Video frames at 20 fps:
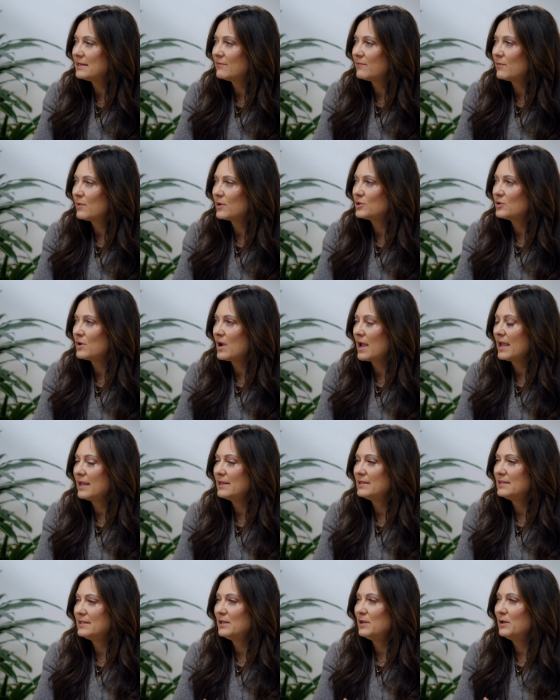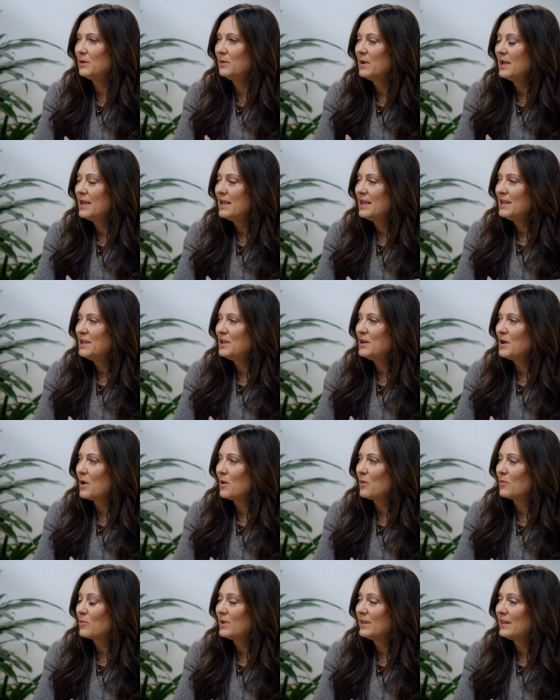If we're trying to, you
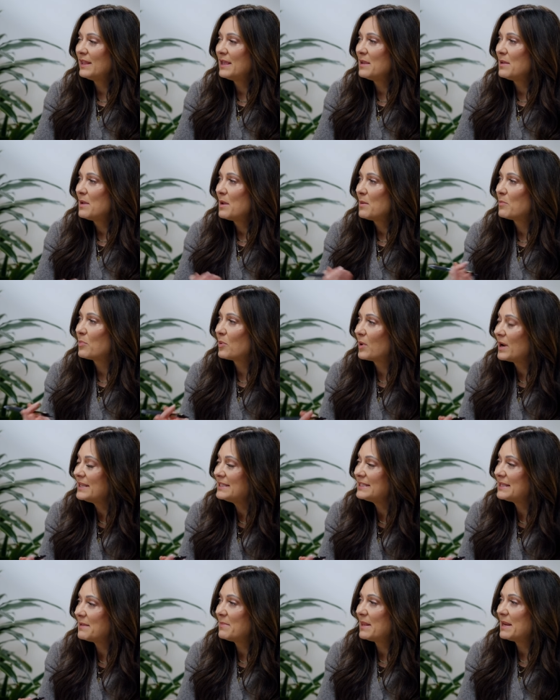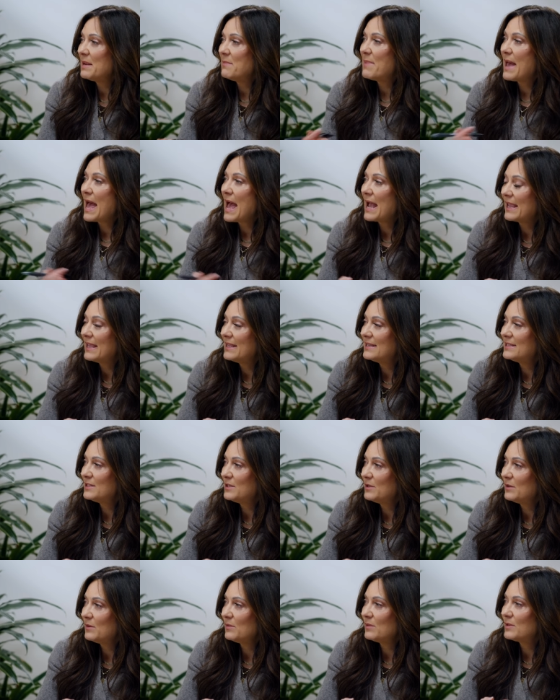know, really bring somebody back
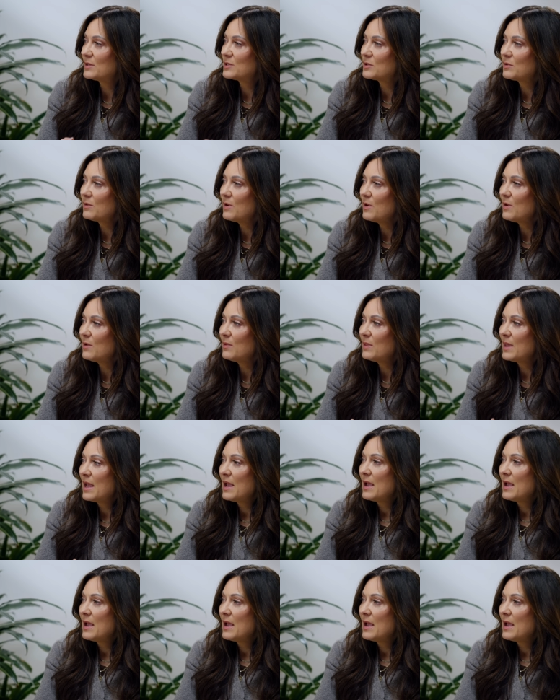into the truth,